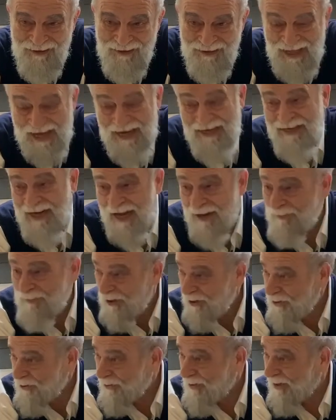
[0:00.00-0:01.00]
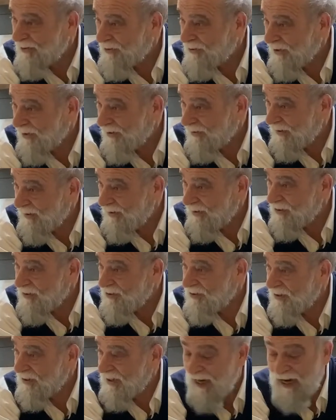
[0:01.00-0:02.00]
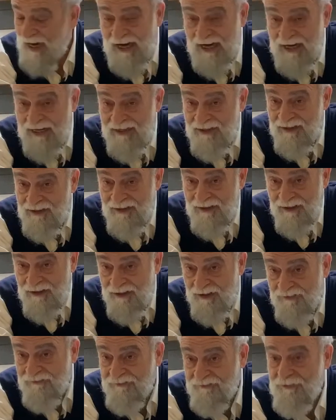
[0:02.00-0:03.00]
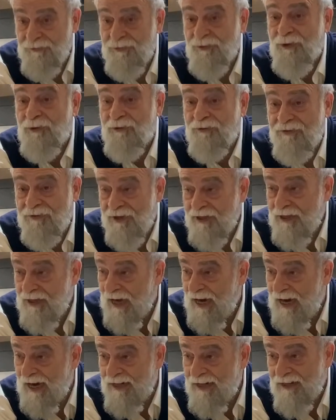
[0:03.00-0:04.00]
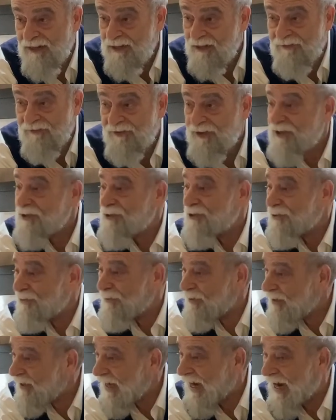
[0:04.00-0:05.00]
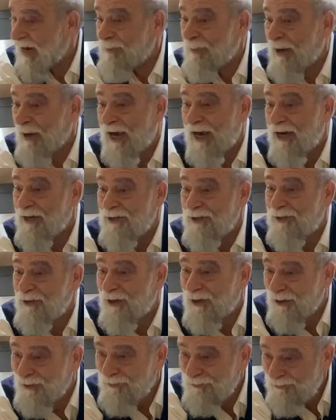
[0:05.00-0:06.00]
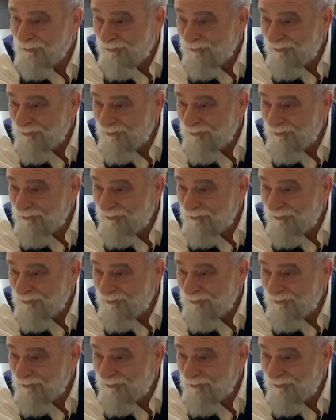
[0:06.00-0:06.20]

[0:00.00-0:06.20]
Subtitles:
That name that you don't articulate is the God of truth, the God of history, the God behind it all.